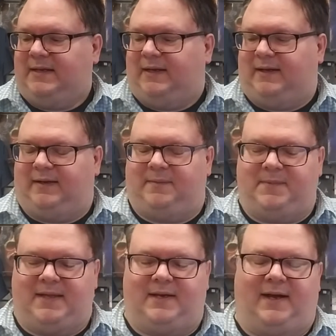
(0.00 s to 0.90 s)
Um,
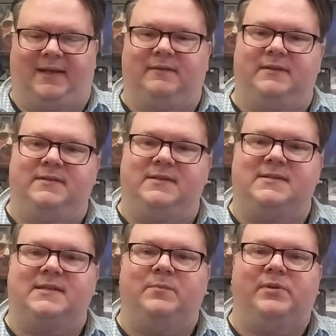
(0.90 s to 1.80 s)
and Island
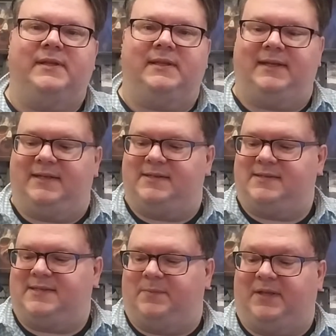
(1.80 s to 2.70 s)
is completely
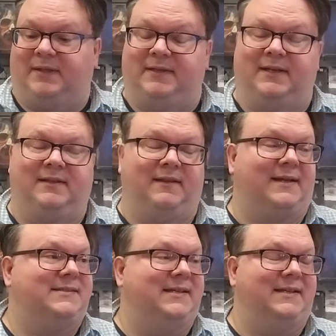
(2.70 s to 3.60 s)
seemingly
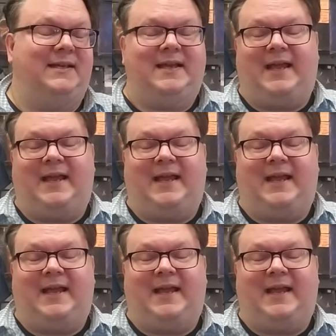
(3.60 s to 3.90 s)
neglected,